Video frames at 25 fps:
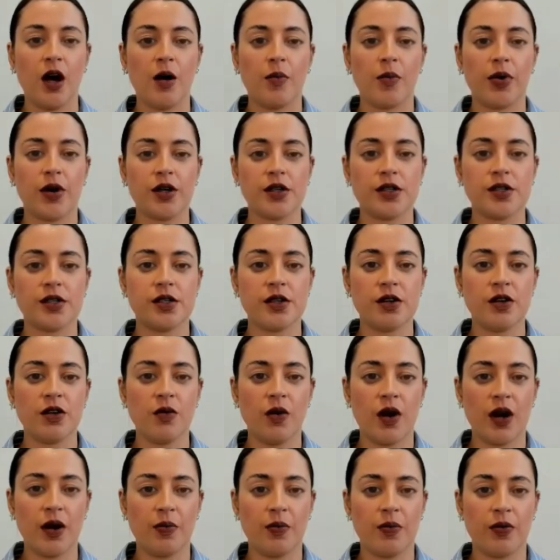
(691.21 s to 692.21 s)
Personal
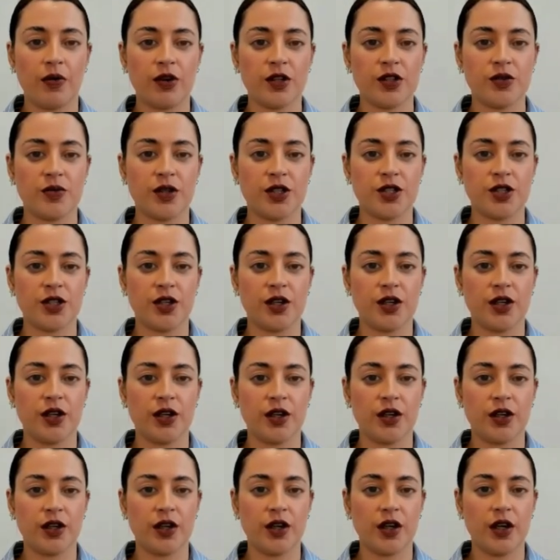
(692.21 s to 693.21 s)
whiteboards, which
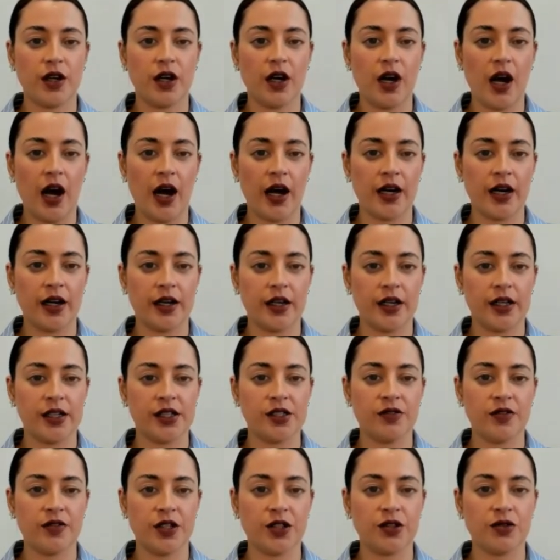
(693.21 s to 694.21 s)
are
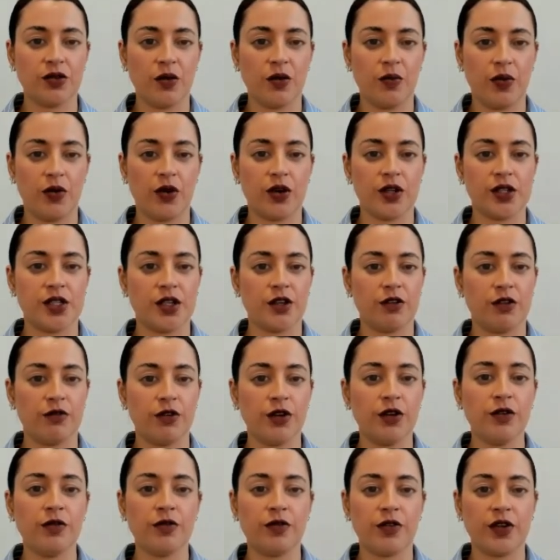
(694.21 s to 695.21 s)
individual boards in a
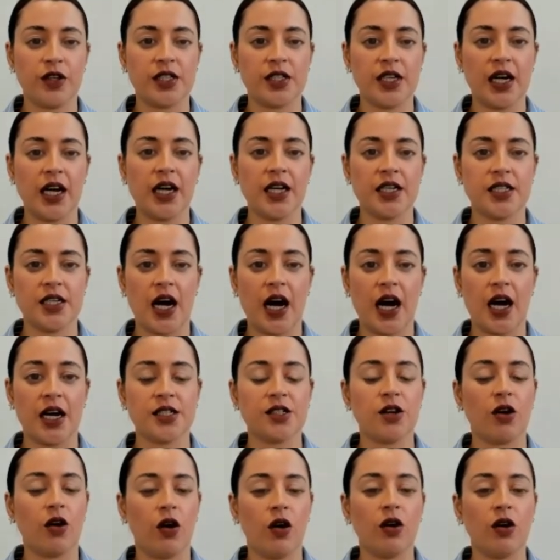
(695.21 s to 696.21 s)
room for daily tasks,
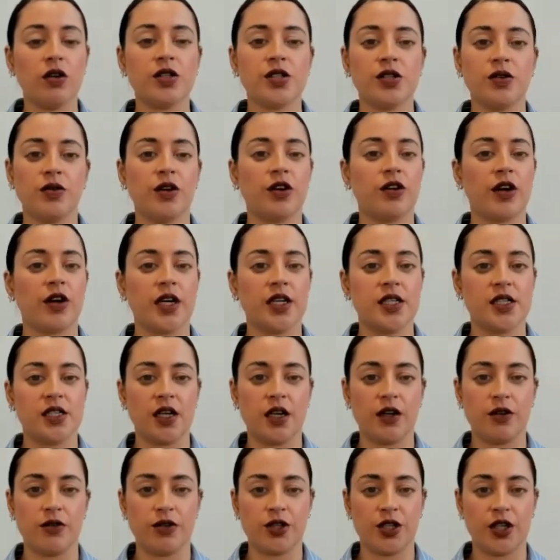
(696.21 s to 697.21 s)
are also a great
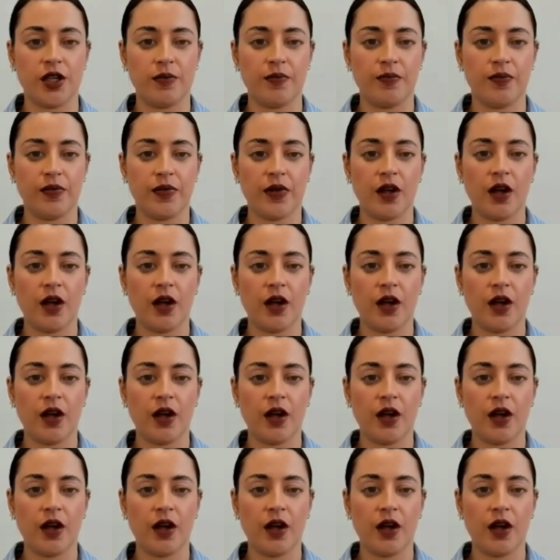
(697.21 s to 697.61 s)
solution.